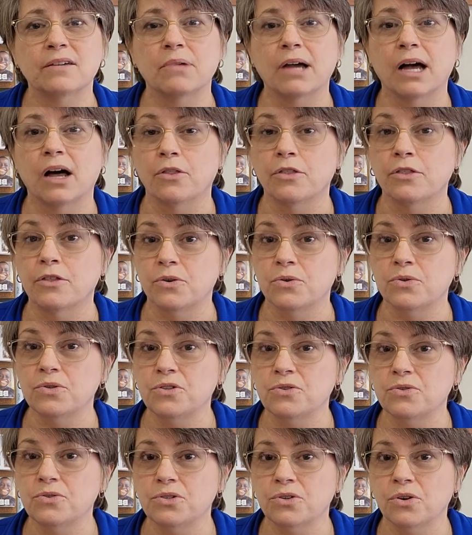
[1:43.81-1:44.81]
about
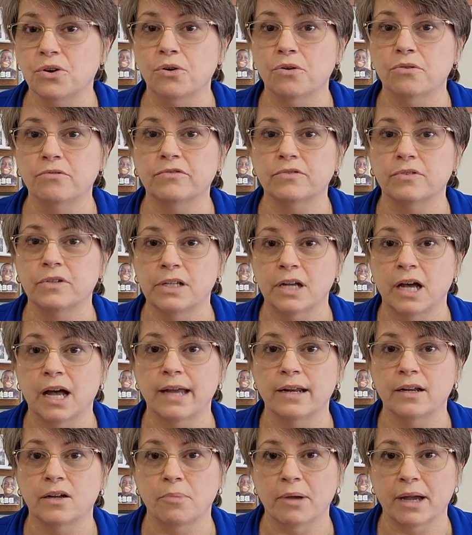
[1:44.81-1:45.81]
those you serve,
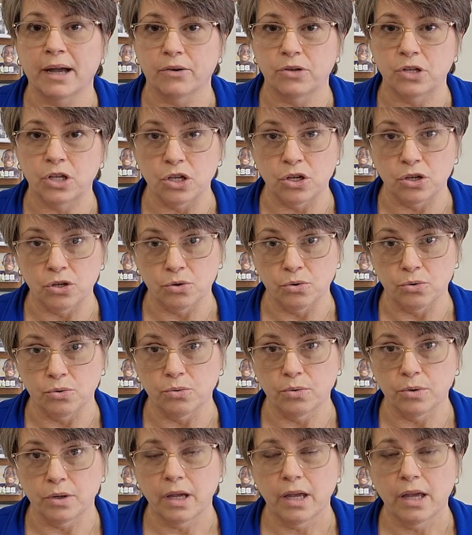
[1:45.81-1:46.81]
not about
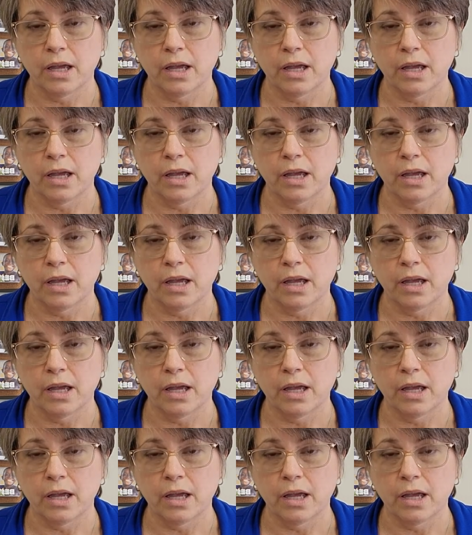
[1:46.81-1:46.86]
you.